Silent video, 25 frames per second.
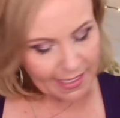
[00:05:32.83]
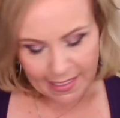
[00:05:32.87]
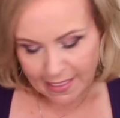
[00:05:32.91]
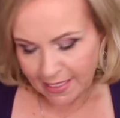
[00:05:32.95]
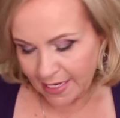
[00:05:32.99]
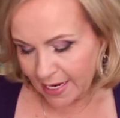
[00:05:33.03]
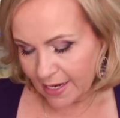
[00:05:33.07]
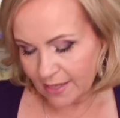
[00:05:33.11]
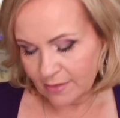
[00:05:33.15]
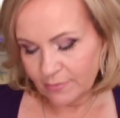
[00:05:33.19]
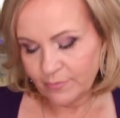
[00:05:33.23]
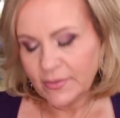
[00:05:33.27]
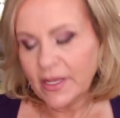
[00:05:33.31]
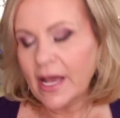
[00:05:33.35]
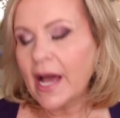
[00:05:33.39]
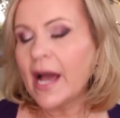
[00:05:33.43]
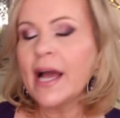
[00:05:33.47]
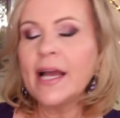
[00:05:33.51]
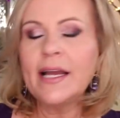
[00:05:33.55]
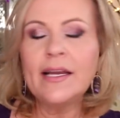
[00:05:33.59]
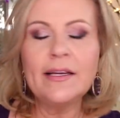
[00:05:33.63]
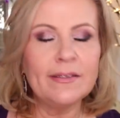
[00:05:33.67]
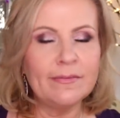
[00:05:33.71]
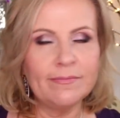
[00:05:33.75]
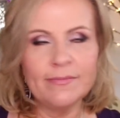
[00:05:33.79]
Yeah,
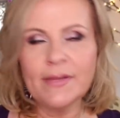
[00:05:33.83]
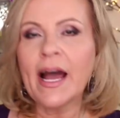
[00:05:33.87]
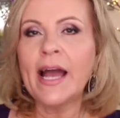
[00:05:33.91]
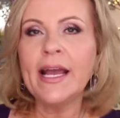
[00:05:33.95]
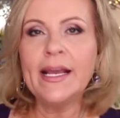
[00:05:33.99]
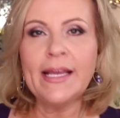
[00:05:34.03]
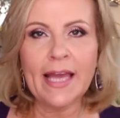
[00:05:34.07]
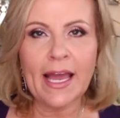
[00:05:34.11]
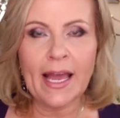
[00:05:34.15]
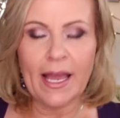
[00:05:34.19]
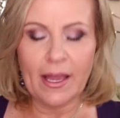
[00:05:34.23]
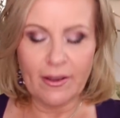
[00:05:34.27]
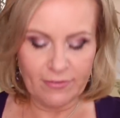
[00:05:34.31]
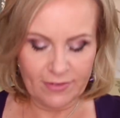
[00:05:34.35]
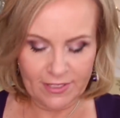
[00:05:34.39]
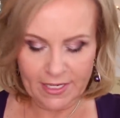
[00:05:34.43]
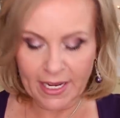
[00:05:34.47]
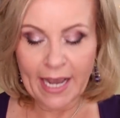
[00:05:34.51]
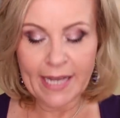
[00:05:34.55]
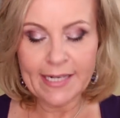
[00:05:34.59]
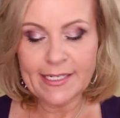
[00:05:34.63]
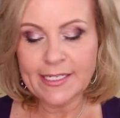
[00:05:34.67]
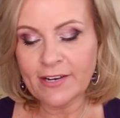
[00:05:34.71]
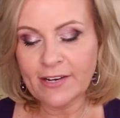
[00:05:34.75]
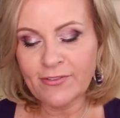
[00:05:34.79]
I caved.
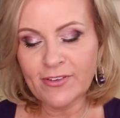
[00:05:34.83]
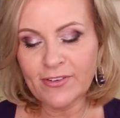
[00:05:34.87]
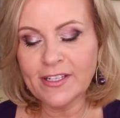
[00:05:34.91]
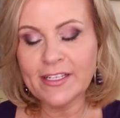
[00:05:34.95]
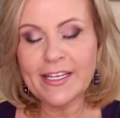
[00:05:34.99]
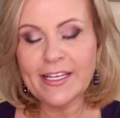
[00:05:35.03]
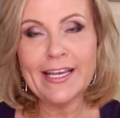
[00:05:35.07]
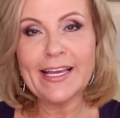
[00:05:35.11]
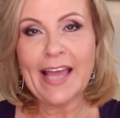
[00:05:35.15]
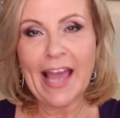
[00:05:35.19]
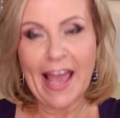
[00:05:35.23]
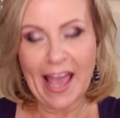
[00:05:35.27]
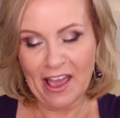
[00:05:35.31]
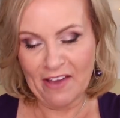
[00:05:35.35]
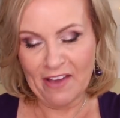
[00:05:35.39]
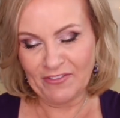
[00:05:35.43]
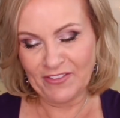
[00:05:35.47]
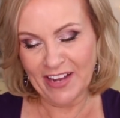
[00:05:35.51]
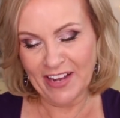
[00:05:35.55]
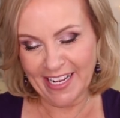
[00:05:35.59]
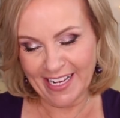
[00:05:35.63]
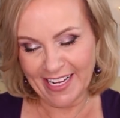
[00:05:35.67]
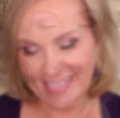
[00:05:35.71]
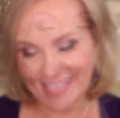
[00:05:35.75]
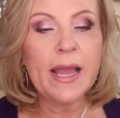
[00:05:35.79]
I definitely caved.
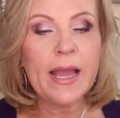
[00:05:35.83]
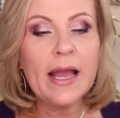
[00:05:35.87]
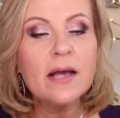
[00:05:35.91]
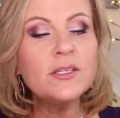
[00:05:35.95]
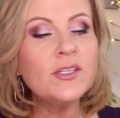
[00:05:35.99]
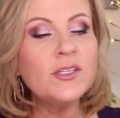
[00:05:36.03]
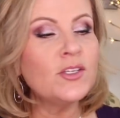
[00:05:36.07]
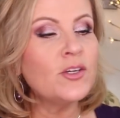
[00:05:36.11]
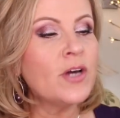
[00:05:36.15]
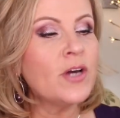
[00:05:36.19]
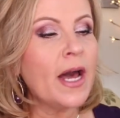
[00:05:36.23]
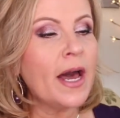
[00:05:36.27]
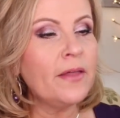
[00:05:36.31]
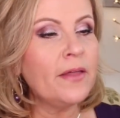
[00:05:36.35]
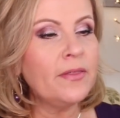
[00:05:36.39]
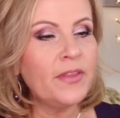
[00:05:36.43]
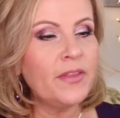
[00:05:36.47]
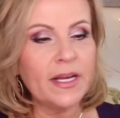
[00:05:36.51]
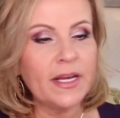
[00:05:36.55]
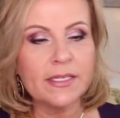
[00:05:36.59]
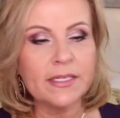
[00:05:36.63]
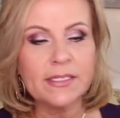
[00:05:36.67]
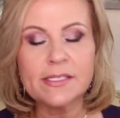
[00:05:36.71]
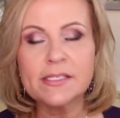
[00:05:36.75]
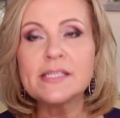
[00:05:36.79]
I also got
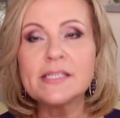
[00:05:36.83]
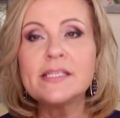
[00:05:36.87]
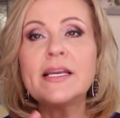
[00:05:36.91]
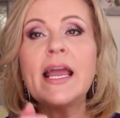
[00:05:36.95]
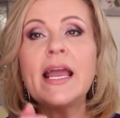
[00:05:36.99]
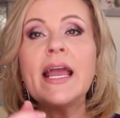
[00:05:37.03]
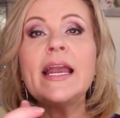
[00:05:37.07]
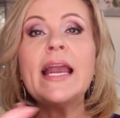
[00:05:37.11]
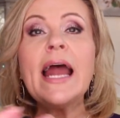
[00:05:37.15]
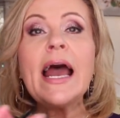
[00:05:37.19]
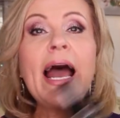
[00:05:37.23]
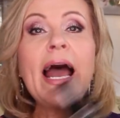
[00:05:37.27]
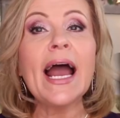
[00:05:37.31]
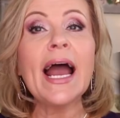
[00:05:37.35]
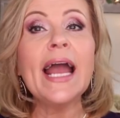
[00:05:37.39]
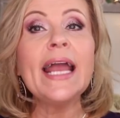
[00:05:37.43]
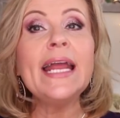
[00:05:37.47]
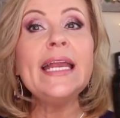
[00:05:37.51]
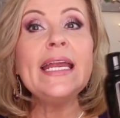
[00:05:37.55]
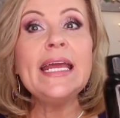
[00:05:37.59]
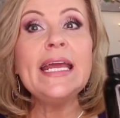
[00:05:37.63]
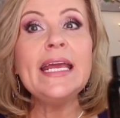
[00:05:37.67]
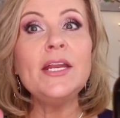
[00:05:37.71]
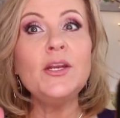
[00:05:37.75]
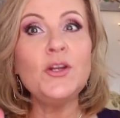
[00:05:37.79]
this, and I
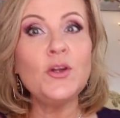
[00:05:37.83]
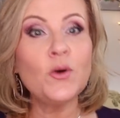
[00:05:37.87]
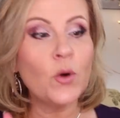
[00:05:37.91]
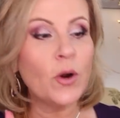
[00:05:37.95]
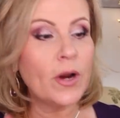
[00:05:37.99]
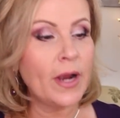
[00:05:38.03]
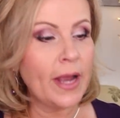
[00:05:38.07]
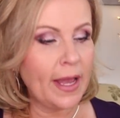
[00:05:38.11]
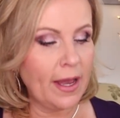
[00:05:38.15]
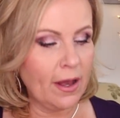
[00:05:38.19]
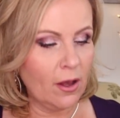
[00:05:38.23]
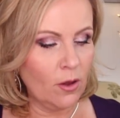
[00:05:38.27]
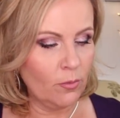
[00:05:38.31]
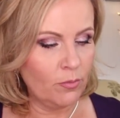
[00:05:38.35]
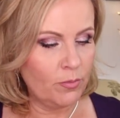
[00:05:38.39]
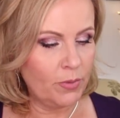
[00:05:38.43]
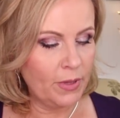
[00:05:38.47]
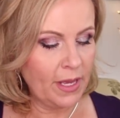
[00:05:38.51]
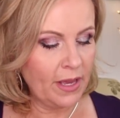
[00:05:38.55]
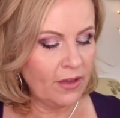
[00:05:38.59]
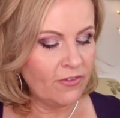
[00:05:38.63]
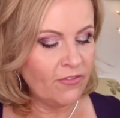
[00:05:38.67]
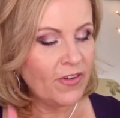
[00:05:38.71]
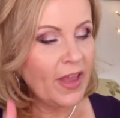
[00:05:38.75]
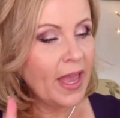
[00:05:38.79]
need your help.
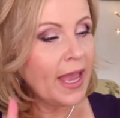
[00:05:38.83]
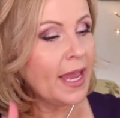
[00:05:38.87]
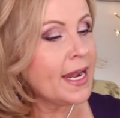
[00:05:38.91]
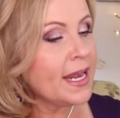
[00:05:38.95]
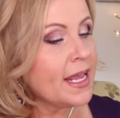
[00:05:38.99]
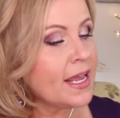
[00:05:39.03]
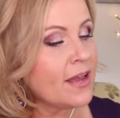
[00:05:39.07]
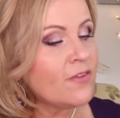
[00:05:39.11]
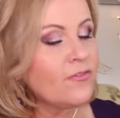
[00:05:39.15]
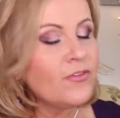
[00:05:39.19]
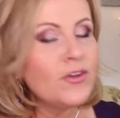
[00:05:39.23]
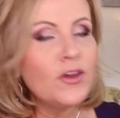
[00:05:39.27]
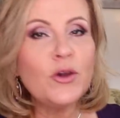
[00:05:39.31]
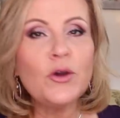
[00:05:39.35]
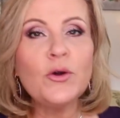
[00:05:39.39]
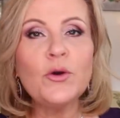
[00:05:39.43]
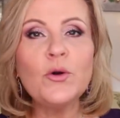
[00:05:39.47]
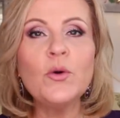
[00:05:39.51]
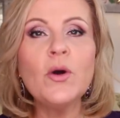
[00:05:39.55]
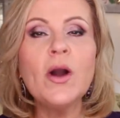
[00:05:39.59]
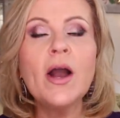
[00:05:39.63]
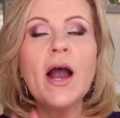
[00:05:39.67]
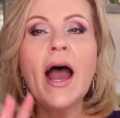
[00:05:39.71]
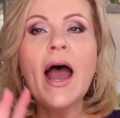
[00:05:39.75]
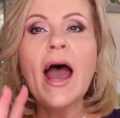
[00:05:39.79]
If any of
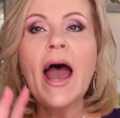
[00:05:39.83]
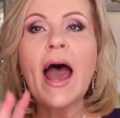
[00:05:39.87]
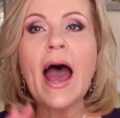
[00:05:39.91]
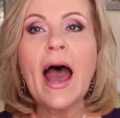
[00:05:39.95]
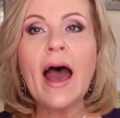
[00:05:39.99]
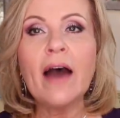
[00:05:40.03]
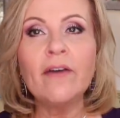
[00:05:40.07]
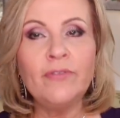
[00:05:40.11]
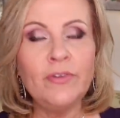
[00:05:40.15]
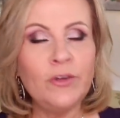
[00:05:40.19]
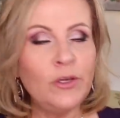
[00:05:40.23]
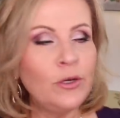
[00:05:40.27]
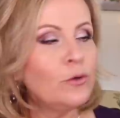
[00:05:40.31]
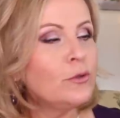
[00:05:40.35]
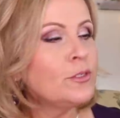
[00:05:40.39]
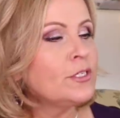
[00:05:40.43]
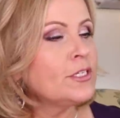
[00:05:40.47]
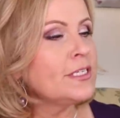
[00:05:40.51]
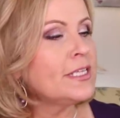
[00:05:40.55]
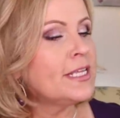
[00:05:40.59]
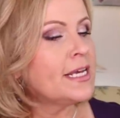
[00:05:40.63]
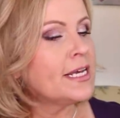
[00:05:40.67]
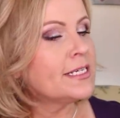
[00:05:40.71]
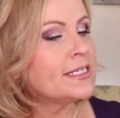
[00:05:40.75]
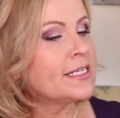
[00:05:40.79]
you have
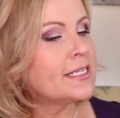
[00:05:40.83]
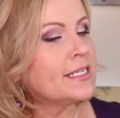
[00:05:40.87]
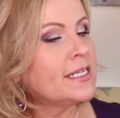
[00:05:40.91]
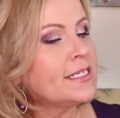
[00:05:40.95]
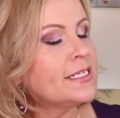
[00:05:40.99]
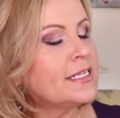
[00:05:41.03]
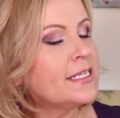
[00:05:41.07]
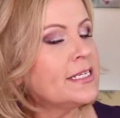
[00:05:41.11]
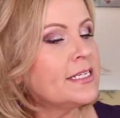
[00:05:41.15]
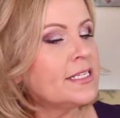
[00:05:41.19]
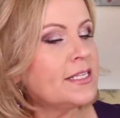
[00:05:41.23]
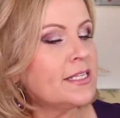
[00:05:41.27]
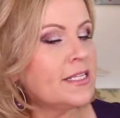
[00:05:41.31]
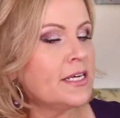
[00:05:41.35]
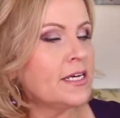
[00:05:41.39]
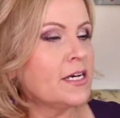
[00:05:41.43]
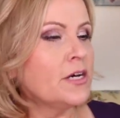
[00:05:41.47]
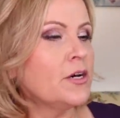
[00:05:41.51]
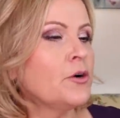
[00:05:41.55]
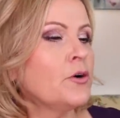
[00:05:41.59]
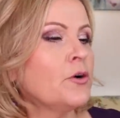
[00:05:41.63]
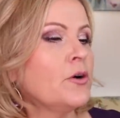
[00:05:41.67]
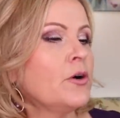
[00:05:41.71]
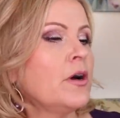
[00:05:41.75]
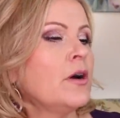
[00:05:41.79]
used this, this is the,
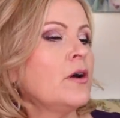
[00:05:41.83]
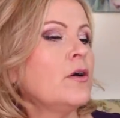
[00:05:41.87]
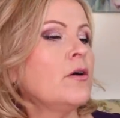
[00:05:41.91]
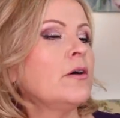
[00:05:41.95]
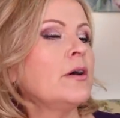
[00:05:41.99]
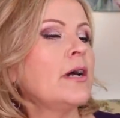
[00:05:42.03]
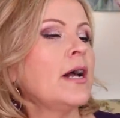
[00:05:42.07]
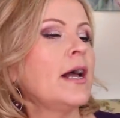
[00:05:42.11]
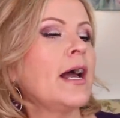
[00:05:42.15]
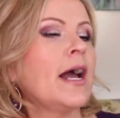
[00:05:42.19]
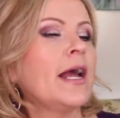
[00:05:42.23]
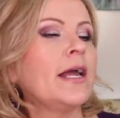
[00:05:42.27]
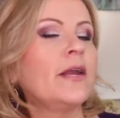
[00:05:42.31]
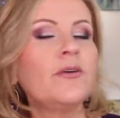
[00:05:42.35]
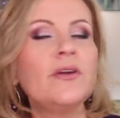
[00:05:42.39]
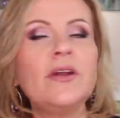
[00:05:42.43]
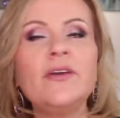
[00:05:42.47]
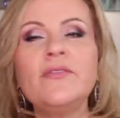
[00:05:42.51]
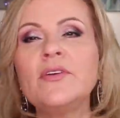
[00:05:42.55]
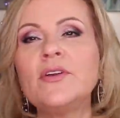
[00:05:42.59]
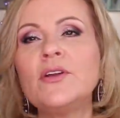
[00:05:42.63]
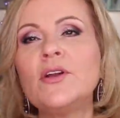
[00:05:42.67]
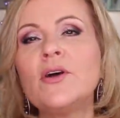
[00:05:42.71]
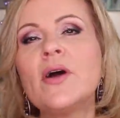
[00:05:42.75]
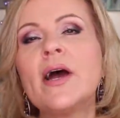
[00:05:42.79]
I don't
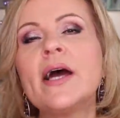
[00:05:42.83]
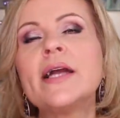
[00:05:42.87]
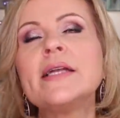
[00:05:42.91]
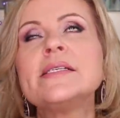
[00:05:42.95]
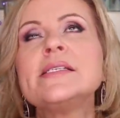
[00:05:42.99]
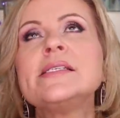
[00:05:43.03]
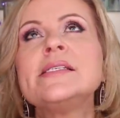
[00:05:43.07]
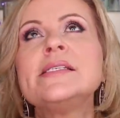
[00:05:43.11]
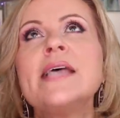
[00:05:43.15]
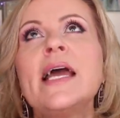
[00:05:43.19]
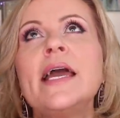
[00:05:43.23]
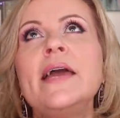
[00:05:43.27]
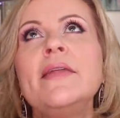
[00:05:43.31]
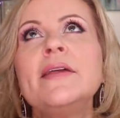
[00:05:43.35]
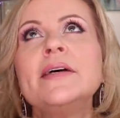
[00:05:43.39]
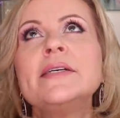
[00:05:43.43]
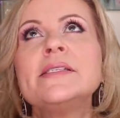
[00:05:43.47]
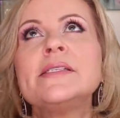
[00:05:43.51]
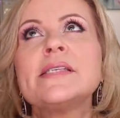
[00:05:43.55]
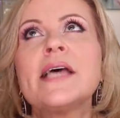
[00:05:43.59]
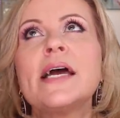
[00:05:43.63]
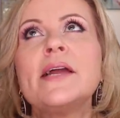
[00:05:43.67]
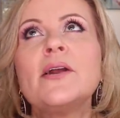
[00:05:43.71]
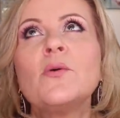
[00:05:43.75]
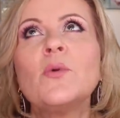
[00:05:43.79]
even know how to say
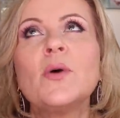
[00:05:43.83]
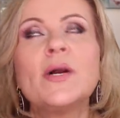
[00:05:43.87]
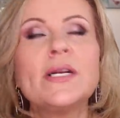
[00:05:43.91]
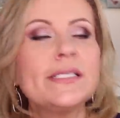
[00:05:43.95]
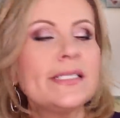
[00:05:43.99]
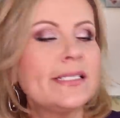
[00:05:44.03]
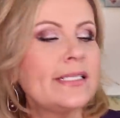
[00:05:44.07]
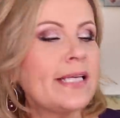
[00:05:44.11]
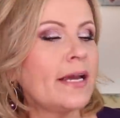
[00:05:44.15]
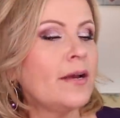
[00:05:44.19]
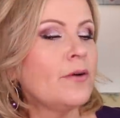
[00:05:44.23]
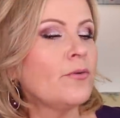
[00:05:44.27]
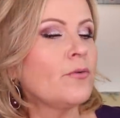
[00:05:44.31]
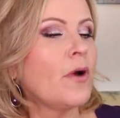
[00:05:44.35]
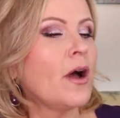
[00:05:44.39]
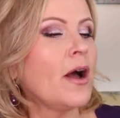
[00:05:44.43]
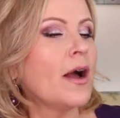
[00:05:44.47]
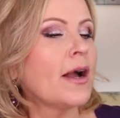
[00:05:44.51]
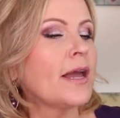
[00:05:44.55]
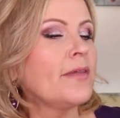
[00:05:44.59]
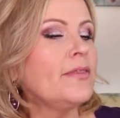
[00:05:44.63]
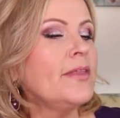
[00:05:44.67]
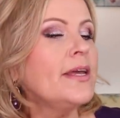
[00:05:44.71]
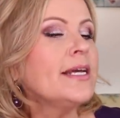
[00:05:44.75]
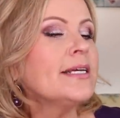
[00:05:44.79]
this. I don't want to say it
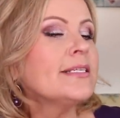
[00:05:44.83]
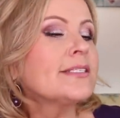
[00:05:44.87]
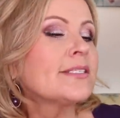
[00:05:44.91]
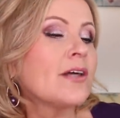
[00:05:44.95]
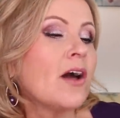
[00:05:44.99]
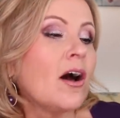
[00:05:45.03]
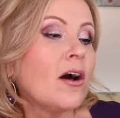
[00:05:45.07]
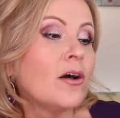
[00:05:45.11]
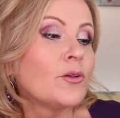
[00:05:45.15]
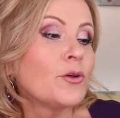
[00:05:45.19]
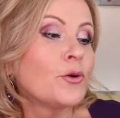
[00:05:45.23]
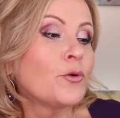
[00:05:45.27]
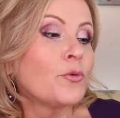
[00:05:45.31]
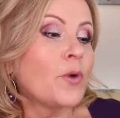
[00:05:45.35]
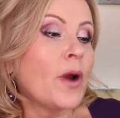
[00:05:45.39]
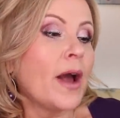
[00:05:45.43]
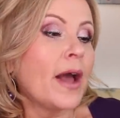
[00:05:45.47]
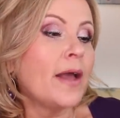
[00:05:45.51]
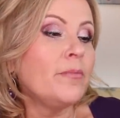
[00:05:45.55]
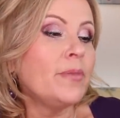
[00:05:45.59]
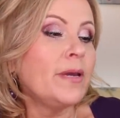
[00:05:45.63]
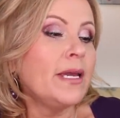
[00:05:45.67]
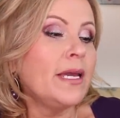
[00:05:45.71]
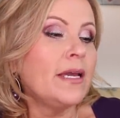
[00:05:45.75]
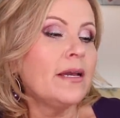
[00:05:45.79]
wrong. I think it's called
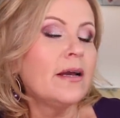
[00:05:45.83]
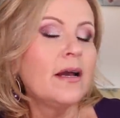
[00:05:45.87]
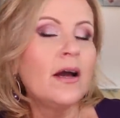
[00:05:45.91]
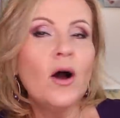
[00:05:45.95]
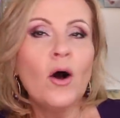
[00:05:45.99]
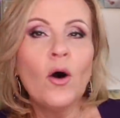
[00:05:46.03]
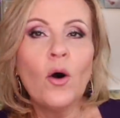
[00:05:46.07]
Oribe.